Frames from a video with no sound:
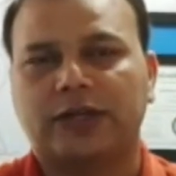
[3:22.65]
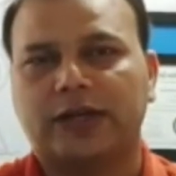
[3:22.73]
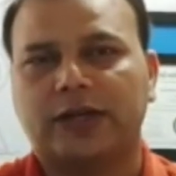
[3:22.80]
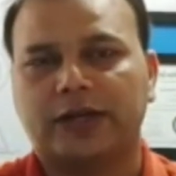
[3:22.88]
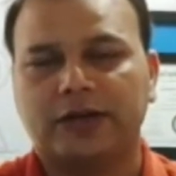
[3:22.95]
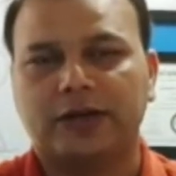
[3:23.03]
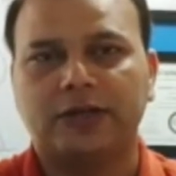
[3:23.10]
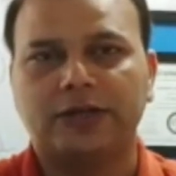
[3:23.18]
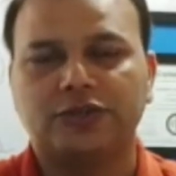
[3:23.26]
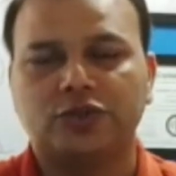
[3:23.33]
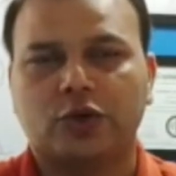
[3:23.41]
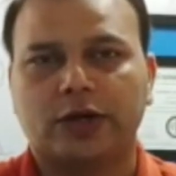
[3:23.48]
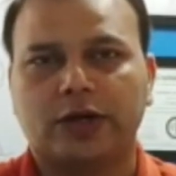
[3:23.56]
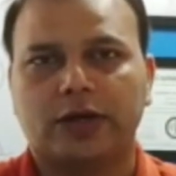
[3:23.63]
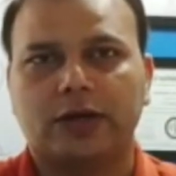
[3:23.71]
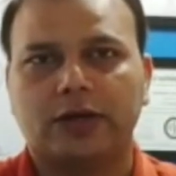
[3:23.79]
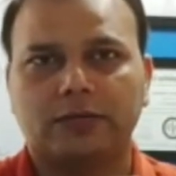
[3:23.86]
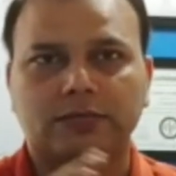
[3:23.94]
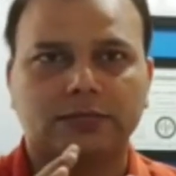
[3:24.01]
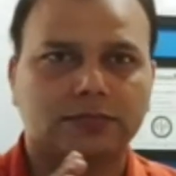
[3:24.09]
and I really
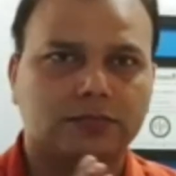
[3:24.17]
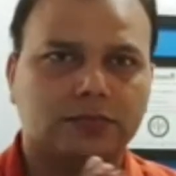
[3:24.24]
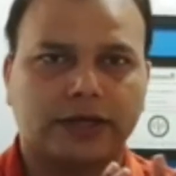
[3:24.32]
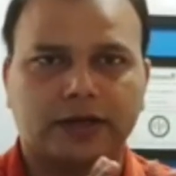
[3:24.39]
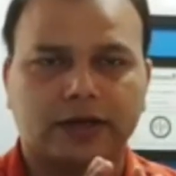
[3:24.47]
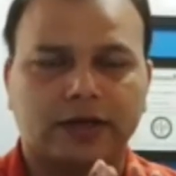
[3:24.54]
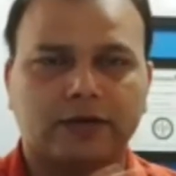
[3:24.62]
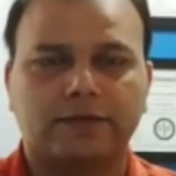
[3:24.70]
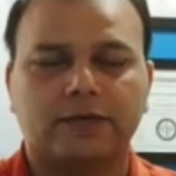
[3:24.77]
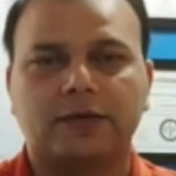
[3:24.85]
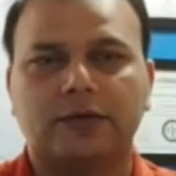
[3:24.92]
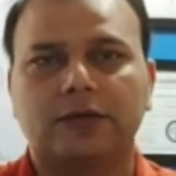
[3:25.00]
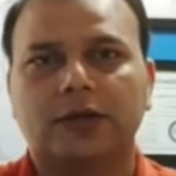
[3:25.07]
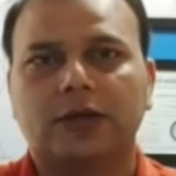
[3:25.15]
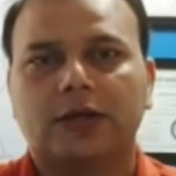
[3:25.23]
enjoy like kind of a